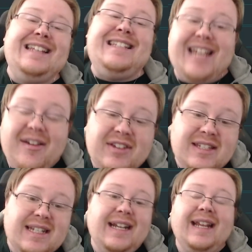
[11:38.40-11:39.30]

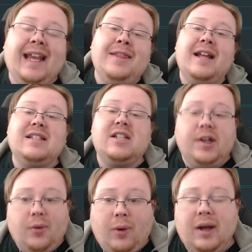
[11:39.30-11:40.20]
devastating, and that's
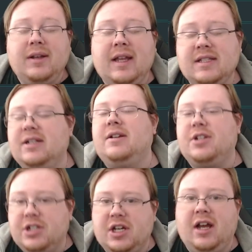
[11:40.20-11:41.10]
gonna
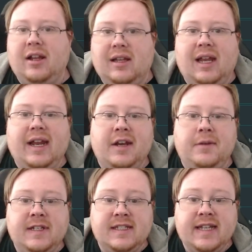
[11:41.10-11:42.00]
shut a lot of
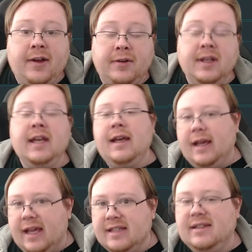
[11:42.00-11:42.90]
enemies down
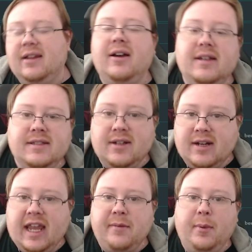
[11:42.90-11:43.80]
as long as they're
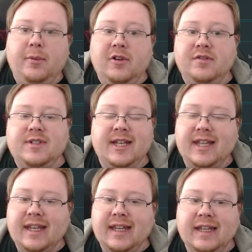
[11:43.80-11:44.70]
capable of
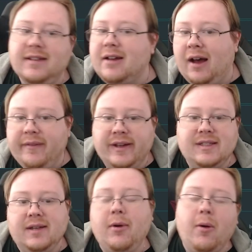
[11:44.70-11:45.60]
taking heat.
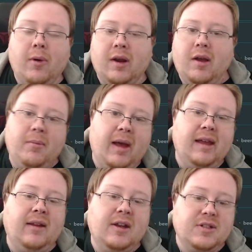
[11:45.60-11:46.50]
Obviously, won't work on
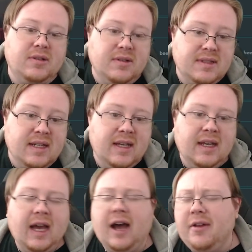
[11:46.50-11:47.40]
biologicals.
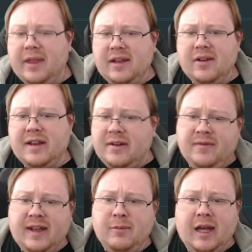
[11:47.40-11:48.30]
I don't think you can
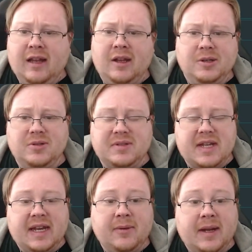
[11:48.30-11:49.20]
invade biologicals
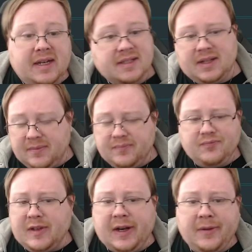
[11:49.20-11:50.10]
anyway, so
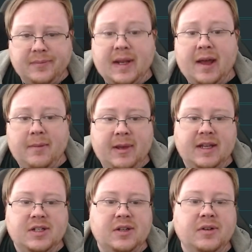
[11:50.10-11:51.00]
not a big
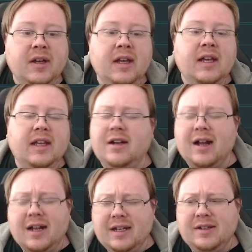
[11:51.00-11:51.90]
issue. You're not
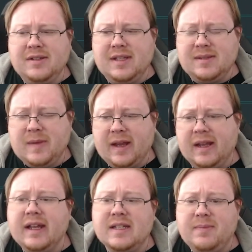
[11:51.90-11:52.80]
going to use this mech
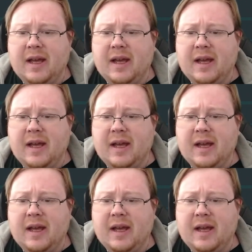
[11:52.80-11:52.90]
against